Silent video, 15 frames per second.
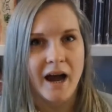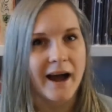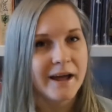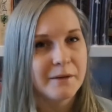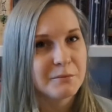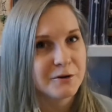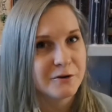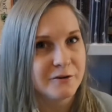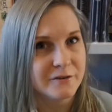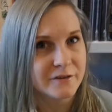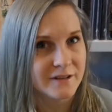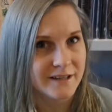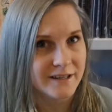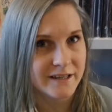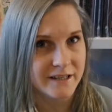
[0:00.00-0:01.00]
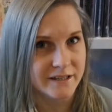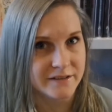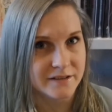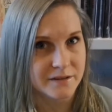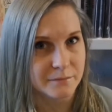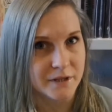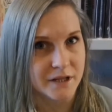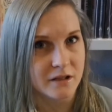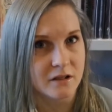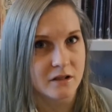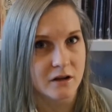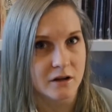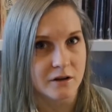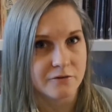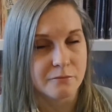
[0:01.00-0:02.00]
I'm currently in the
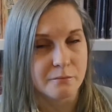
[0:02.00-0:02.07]
middle of